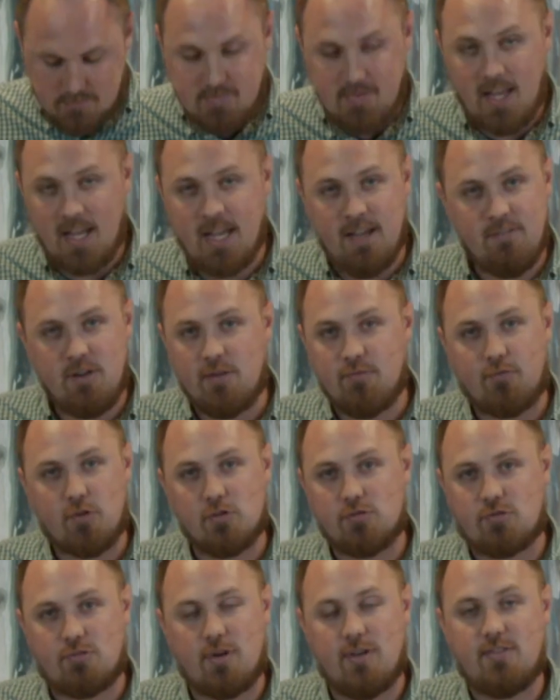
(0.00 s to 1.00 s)
Even in
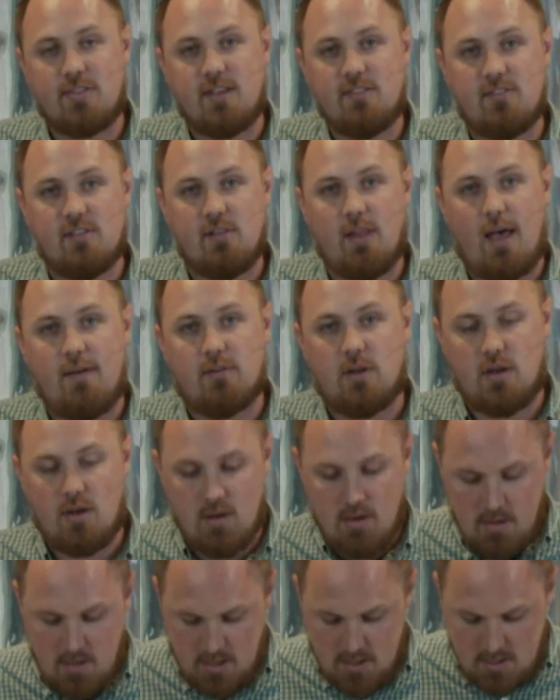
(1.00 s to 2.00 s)
1 Corinthians 11,
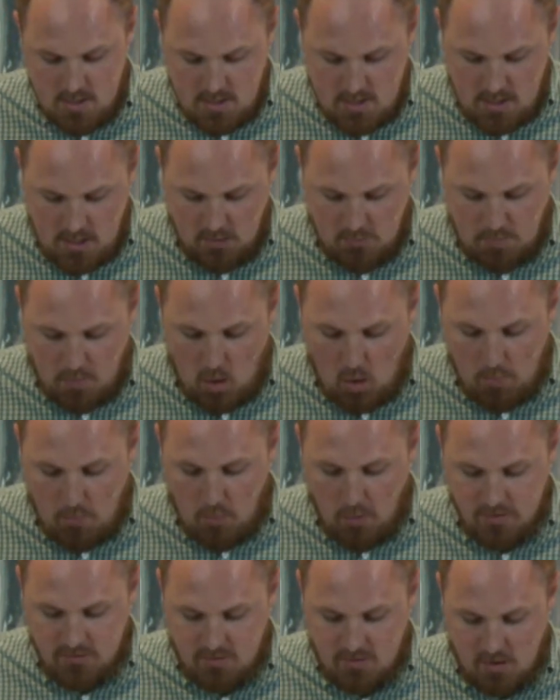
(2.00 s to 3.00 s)
as Paul
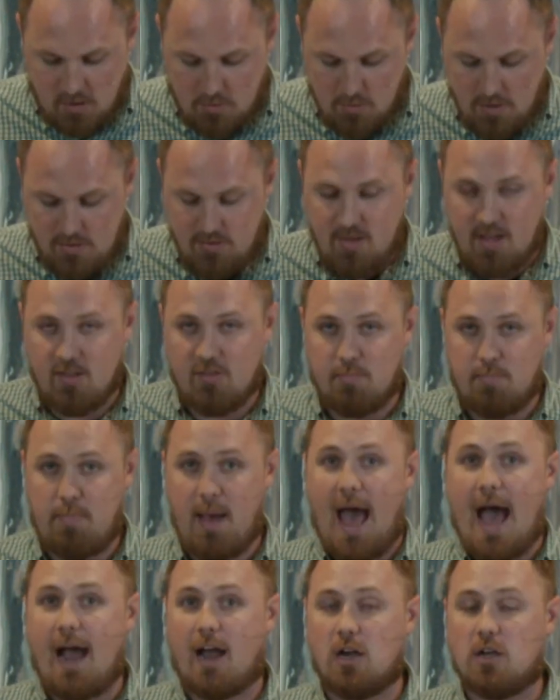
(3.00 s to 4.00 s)
points the Corinthians
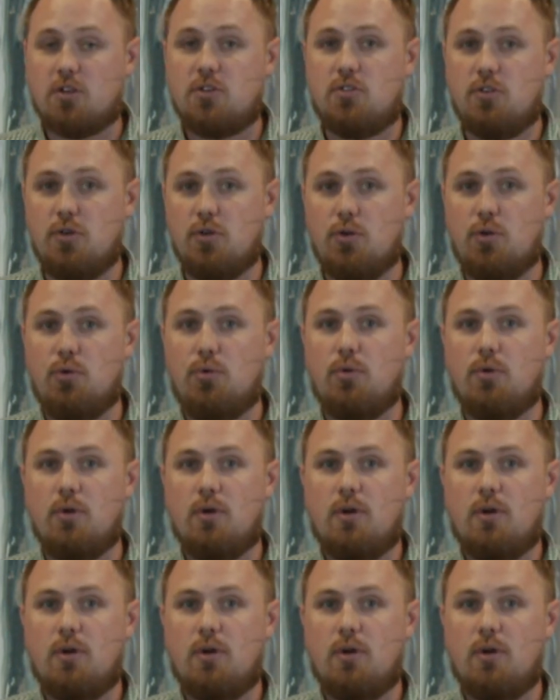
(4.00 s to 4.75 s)
back to